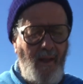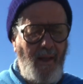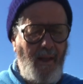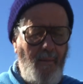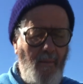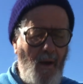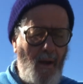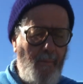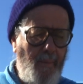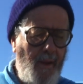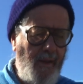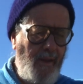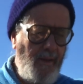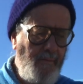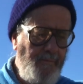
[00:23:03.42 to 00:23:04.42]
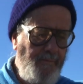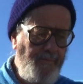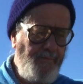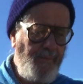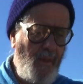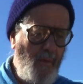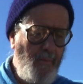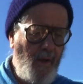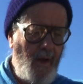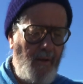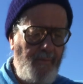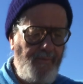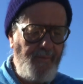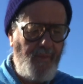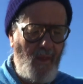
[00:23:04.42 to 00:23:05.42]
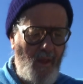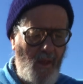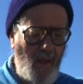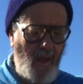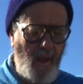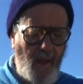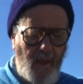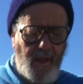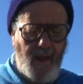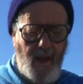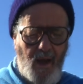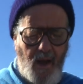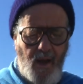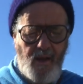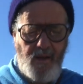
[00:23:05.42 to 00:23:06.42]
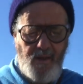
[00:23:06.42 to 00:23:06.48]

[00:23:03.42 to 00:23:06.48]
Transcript: in my opinion. But yeah,